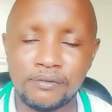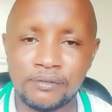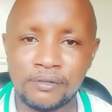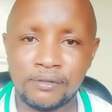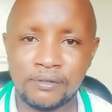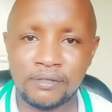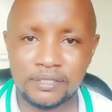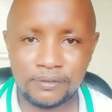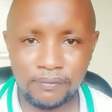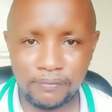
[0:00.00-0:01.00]
grow
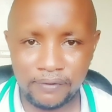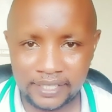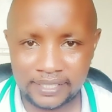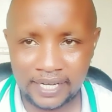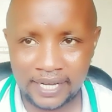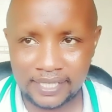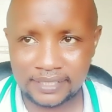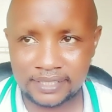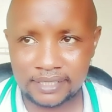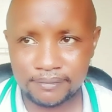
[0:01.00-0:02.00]
to greater
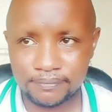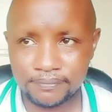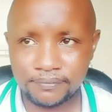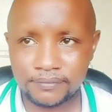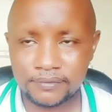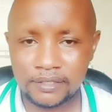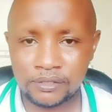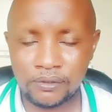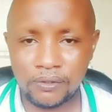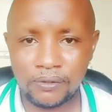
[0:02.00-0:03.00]
heights.
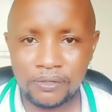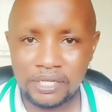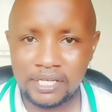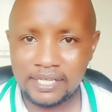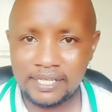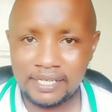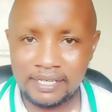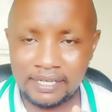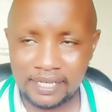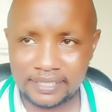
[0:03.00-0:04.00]
So
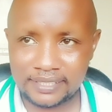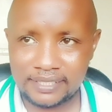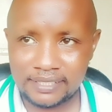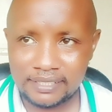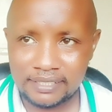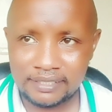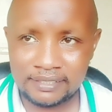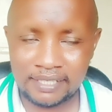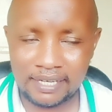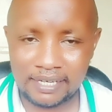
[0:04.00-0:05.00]
let's
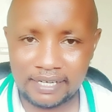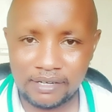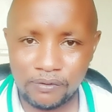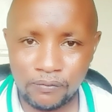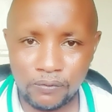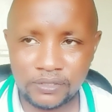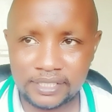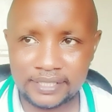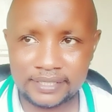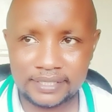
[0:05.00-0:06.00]
check what
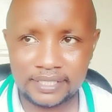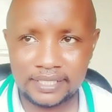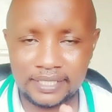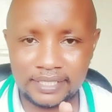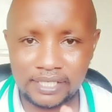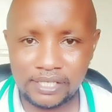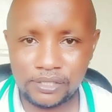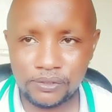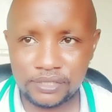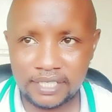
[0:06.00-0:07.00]
is
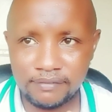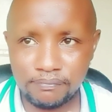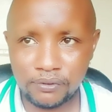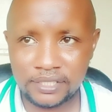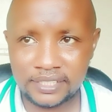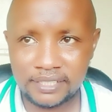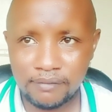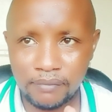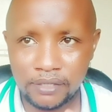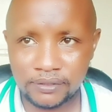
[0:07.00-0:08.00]
inclusion body
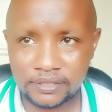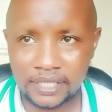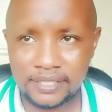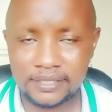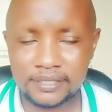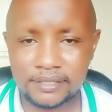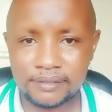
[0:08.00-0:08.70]
myositis.